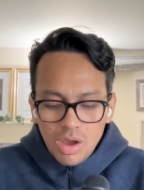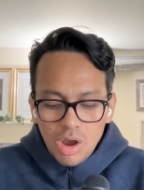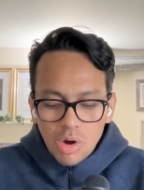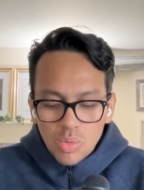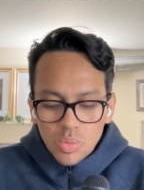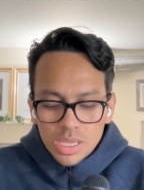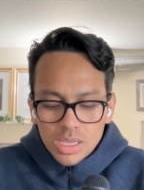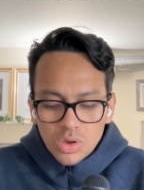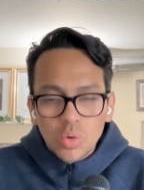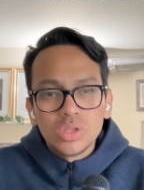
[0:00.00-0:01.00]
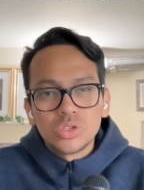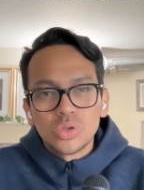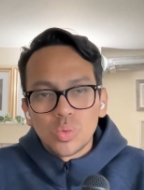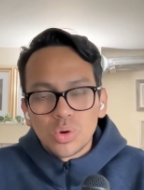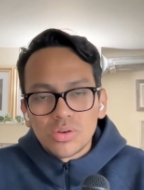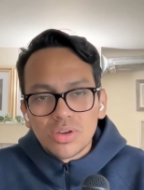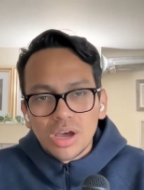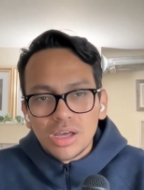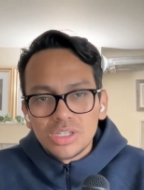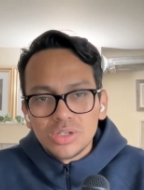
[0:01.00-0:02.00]
are we going to the Word of
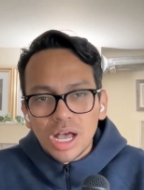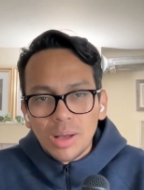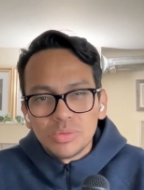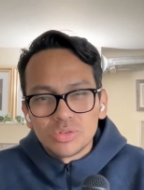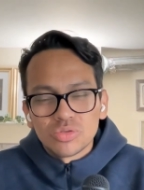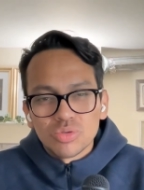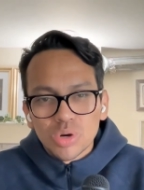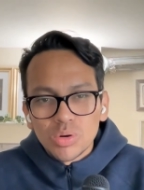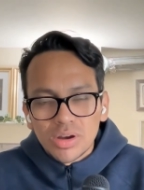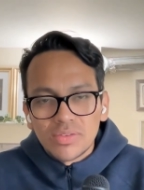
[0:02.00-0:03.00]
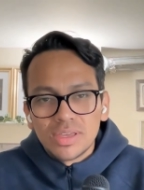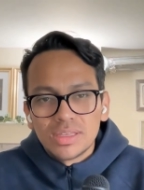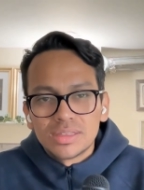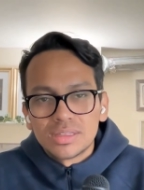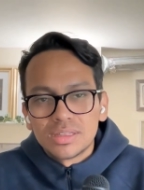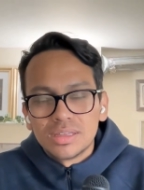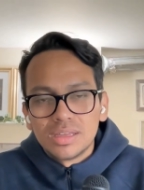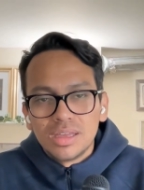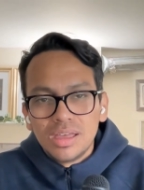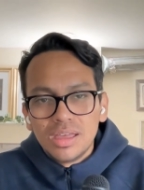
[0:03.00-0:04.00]
God to help us grow in our faith?
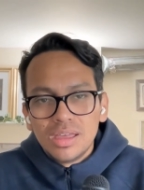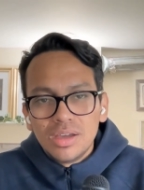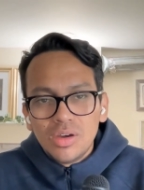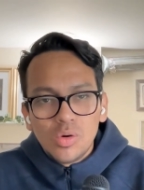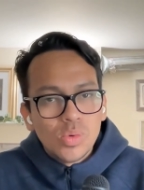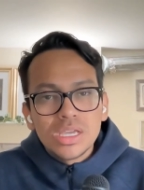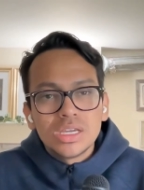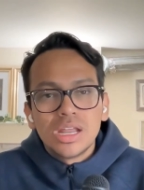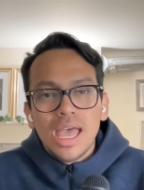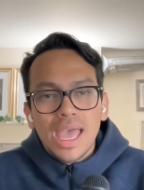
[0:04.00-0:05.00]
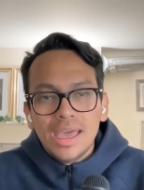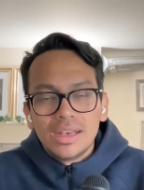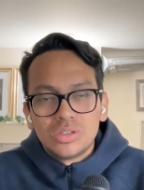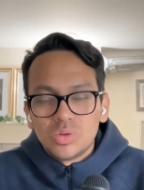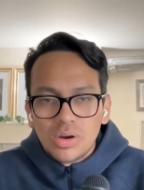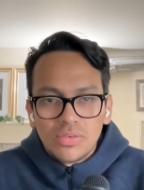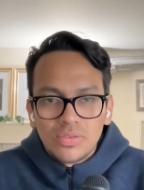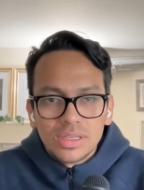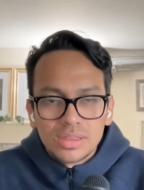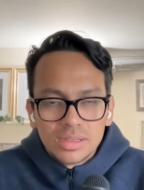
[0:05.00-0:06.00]
We cannot add to our faith.